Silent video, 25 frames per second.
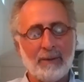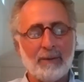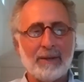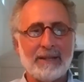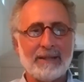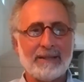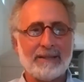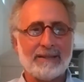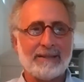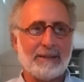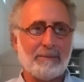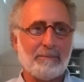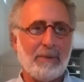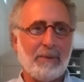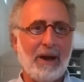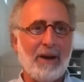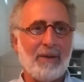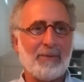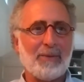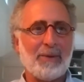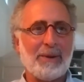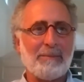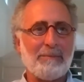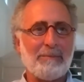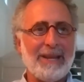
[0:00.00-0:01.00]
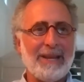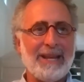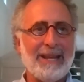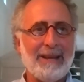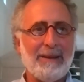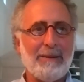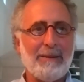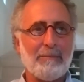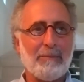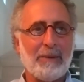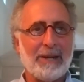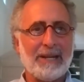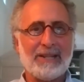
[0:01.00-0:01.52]
only is it bothering
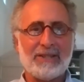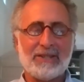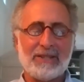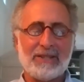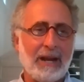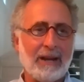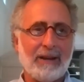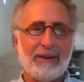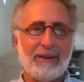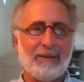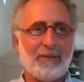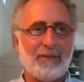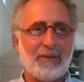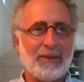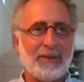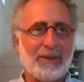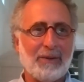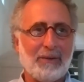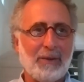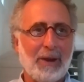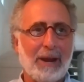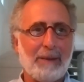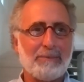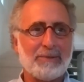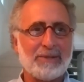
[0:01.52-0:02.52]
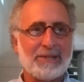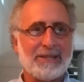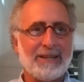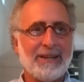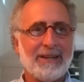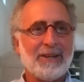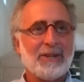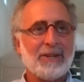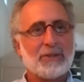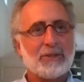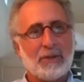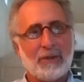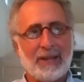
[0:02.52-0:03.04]
me, but it's not good for the grapes.
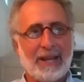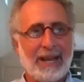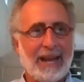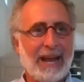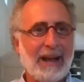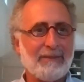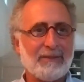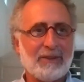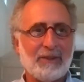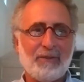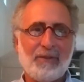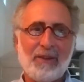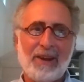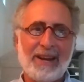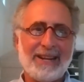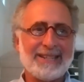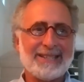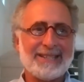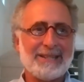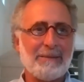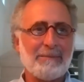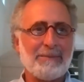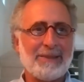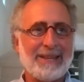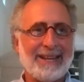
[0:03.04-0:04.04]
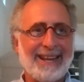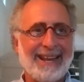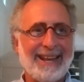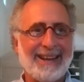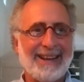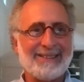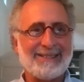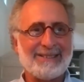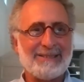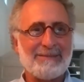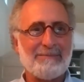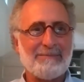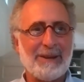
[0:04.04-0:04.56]
So they have to find something
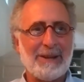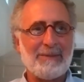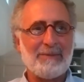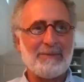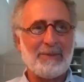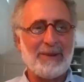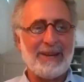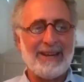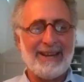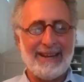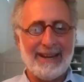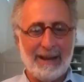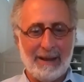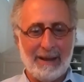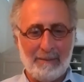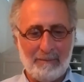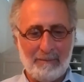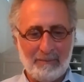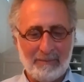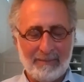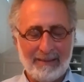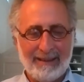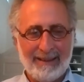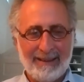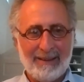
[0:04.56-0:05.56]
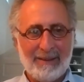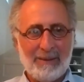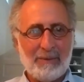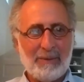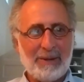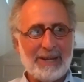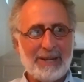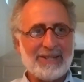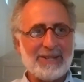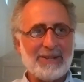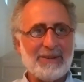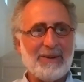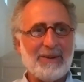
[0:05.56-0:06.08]
else. But we
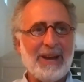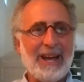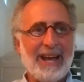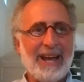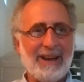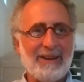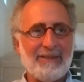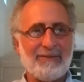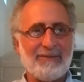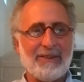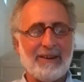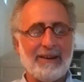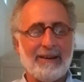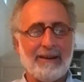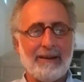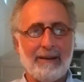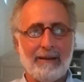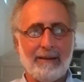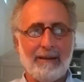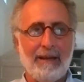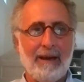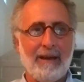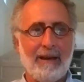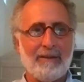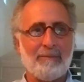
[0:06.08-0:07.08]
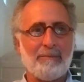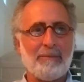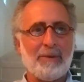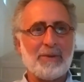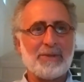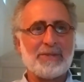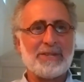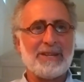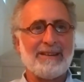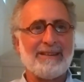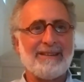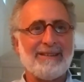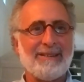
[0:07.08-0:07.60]
do have a lot of
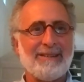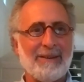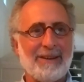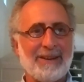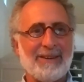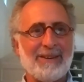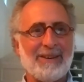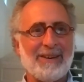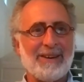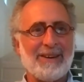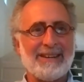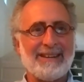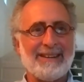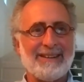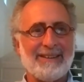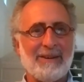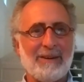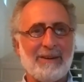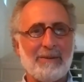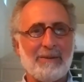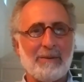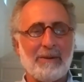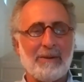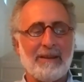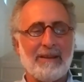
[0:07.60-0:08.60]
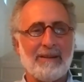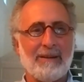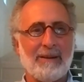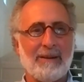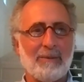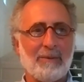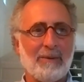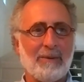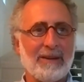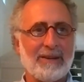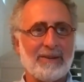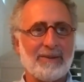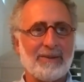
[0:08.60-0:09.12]
music going on in our
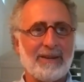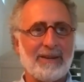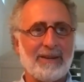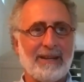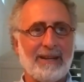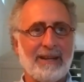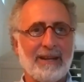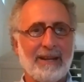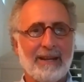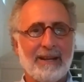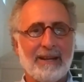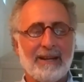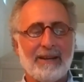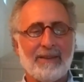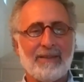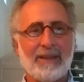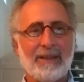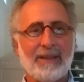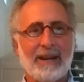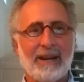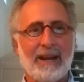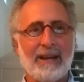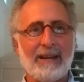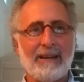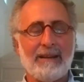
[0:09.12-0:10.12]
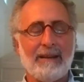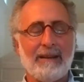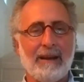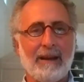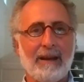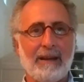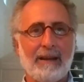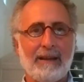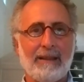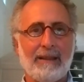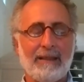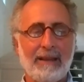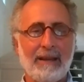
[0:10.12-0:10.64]
winery that I
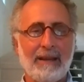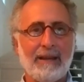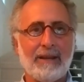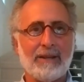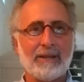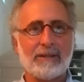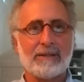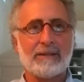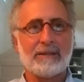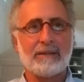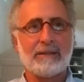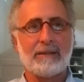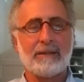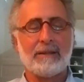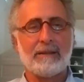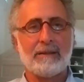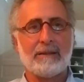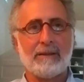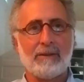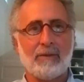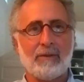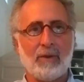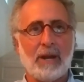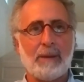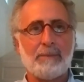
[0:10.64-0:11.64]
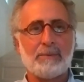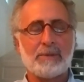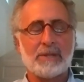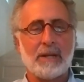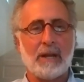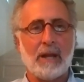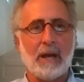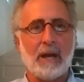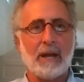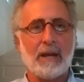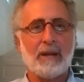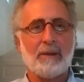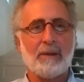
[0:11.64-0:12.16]
think is the grapes
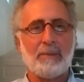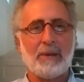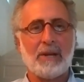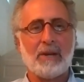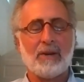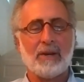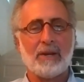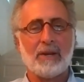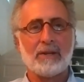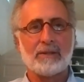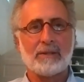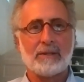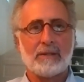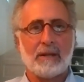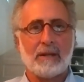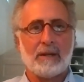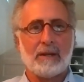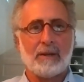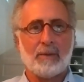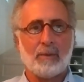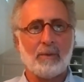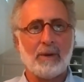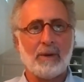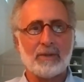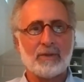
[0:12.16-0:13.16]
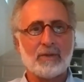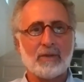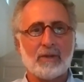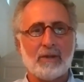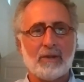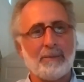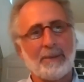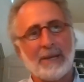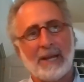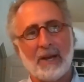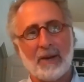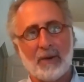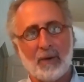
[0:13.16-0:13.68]
like, because the wines are
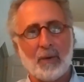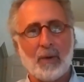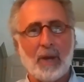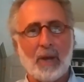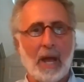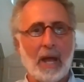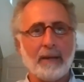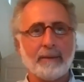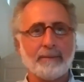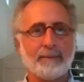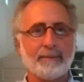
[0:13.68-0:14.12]
coming out okay.